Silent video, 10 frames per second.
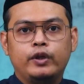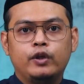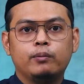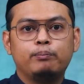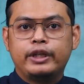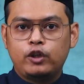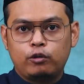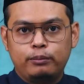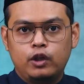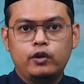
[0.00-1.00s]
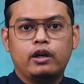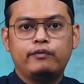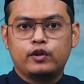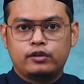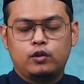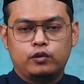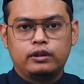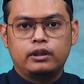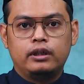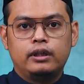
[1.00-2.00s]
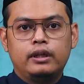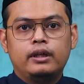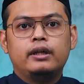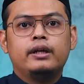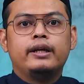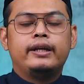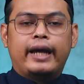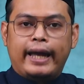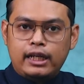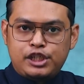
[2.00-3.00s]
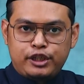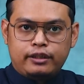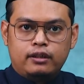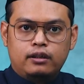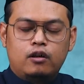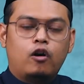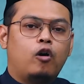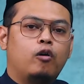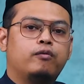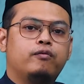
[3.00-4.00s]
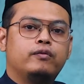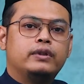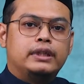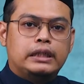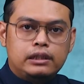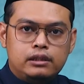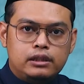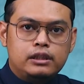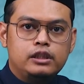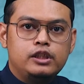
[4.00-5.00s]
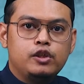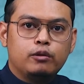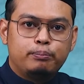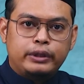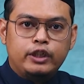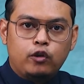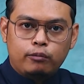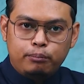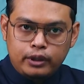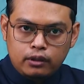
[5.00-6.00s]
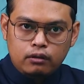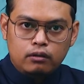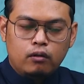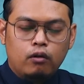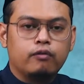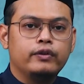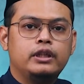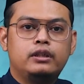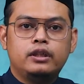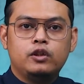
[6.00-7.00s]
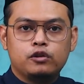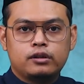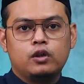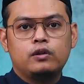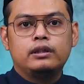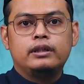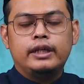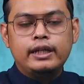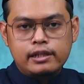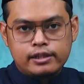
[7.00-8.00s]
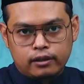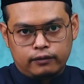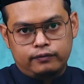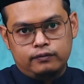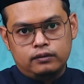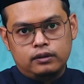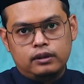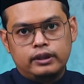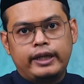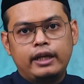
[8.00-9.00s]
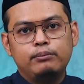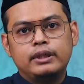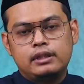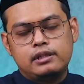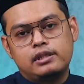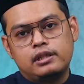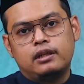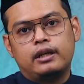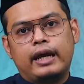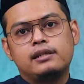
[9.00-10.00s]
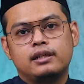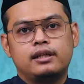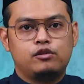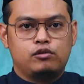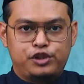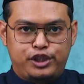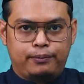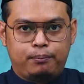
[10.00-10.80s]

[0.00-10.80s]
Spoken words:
your pre-dawn meal, you have your sahur. The action of eating your pre-dawn meal, of eating your sahur in itself, can be considered as a resolution.